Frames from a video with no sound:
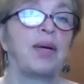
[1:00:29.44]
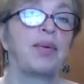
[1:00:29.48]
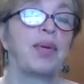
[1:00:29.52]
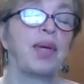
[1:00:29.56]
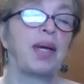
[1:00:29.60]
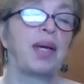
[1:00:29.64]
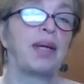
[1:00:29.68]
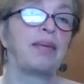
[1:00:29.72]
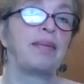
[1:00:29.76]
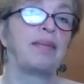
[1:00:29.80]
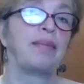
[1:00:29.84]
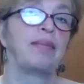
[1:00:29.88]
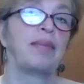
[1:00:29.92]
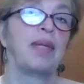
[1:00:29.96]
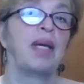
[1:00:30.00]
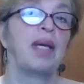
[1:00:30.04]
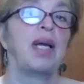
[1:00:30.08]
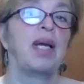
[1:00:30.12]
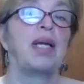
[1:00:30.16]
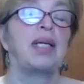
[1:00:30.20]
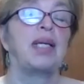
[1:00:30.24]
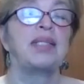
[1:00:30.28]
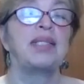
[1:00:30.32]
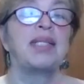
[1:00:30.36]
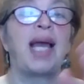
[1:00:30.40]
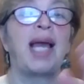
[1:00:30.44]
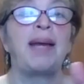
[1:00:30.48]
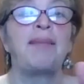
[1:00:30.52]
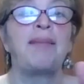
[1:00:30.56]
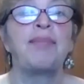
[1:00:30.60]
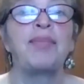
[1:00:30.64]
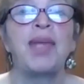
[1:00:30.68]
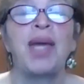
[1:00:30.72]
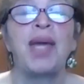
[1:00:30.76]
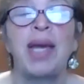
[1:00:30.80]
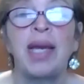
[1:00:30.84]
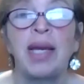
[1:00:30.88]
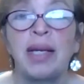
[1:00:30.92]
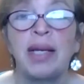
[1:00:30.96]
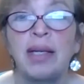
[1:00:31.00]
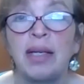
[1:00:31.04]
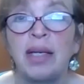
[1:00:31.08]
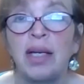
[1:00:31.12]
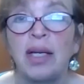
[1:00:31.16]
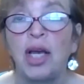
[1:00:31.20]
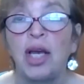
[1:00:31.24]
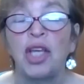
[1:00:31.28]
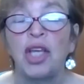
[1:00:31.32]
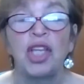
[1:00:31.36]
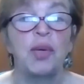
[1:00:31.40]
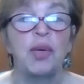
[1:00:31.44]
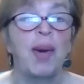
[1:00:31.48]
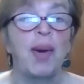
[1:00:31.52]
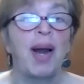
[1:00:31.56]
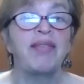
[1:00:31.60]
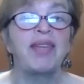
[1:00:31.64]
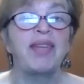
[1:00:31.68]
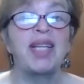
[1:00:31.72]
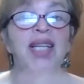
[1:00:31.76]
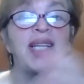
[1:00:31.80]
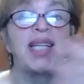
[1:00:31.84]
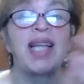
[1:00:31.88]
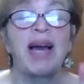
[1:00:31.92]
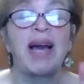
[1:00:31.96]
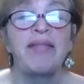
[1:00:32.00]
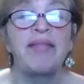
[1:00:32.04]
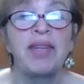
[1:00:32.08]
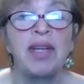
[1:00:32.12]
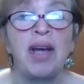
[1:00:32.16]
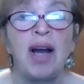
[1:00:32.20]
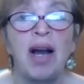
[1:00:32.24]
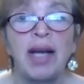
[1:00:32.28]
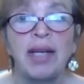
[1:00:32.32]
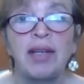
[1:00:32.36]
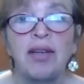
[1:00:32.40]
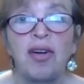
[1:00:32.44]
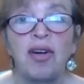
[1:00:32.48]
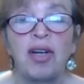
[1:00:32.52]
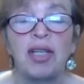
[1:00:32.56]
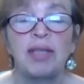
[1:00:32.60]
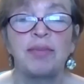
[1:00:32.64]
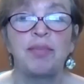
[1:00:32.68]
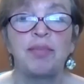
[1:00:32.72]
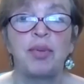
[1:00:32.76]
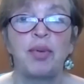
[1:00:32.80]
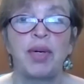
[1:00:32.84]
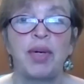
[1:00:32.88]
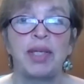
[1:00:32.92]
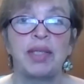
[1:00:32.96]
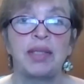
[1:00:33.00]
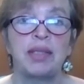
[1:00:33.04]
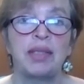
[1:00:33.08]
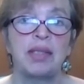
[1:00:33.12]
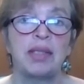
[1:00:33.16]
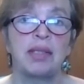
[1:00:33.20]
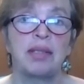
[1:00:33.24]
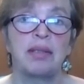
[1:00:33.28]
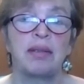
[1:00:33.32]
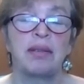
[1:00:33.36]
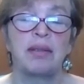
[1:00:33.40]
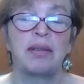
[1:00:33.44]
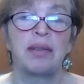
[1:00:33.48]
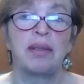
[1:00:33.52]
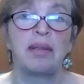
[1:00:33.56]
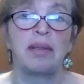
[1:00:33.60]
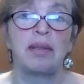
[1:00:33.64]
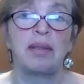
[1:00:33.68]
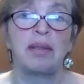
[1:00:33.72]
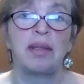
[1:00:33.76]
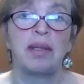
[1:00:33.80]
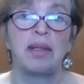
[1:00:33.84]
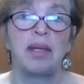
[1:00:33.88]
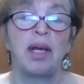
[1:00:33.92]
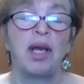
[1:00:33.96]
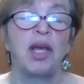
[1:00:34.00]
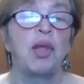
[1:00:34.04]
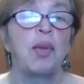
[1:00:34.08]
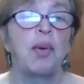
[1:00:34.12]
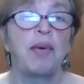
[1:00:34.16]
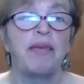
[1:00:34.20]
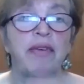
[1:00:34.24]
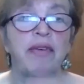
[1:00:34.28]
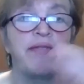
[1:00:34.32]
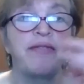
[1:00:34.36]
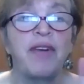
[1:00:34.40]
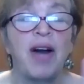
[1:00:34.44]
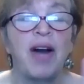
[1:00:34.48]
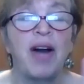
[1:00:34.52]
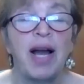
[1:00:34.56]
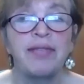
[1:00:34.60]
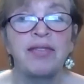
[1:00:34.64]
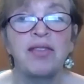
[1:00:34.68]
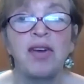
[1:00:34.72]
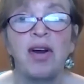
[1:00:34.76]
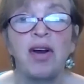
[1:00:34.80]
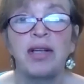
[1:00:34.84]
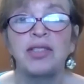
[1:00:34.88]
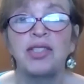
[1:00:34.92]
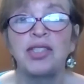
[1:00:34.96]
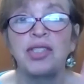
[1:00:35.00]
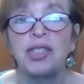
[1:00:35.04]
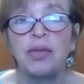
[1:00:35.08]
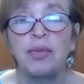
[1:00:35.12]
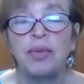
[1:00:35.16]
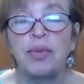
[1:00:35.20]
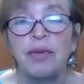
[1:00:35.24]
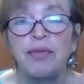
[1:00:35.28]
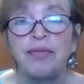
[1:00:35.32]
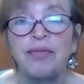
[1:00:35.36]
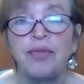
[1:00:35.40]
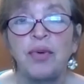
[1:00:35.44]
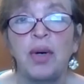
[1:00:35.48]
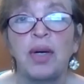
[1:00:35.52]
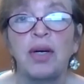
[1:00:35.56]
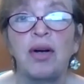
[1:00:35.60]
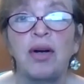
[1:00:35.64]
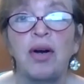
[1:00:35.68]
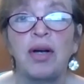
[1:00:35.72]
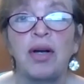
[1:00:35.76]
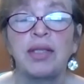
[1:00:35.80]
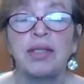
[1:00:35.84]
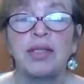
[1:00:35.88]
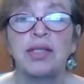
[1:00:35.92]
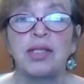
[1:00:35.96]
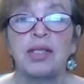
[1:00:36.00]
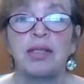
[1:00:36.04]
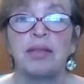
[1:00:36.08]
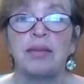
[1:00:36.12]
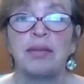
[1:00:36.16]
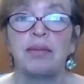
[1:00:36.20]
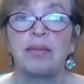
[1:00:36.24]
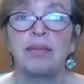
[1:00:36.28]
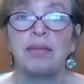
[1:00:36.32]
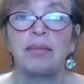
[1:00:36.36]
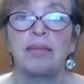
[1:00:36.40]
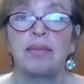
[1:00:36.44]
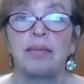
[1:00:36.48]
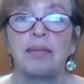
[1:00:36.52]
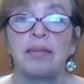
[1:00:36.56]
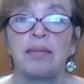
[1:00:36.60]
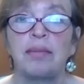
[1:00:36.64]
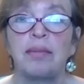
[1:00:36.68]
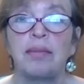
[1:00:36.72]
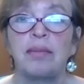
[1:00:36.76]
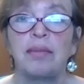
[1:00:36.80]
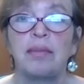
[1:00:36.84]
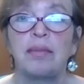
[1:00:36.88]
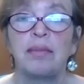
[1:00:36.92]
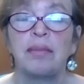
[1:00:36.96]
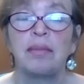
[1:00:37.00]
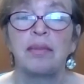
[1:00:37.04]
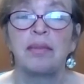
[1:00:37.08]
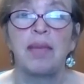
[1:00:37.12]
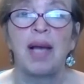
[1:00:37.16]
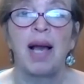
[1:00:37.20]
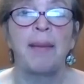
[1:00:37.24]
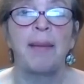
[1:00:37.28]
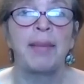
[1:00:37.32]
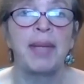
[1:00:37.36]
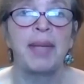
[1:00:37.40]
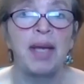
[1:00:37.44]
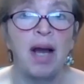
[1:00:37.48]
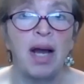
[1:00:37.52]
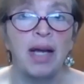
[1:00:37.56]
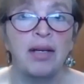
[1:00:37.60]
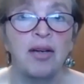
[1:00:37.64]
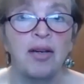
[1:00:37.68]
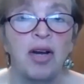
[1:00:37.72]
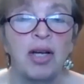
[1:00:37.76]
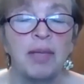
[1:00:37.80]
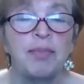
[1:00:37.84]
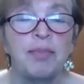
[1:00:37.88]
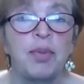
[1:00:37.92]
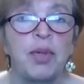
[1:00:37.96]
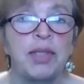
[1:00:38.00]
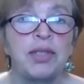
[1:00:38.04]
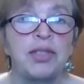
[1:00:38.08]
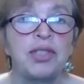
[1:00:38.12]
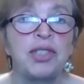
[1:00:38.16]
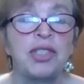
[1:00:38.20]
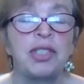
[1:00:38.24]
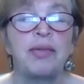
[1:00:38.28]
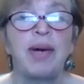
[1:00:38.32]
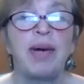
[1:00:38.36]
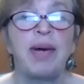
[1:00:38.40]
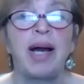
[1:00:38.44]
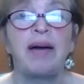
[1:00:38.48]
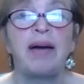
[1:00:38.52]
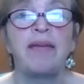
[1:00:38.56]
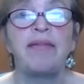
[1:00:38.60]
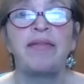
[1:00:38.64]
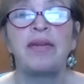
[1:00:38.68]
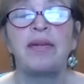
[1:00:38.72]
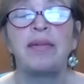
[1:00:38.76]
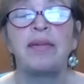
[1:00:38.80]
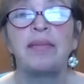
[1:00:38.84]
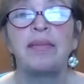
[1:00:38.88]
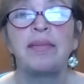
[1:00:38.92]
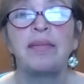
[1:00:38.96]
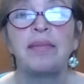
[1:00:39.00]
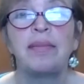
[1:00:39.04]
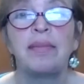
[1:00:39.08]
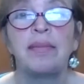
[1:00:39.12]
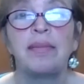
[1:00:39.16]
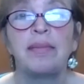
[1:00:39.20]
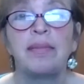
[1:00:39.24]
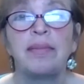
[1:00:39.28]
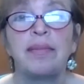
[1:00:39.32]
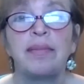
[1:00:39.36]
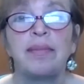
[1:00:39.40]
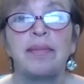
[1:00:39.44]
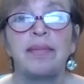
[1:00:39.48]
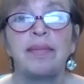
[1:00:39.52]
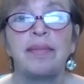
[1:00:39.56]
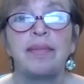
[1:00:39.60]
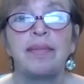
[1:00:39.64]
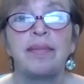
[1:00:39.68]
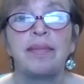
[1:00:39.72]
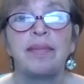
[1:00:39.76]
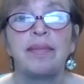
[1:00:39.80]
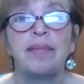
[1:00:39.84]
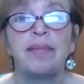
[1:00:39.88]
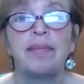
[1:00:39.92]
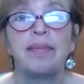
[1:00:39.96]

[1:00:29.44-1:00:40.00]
Right. Same thing. You have 11 high card points. You have a five card suit and a four card suit. How many high card points do you have? 11.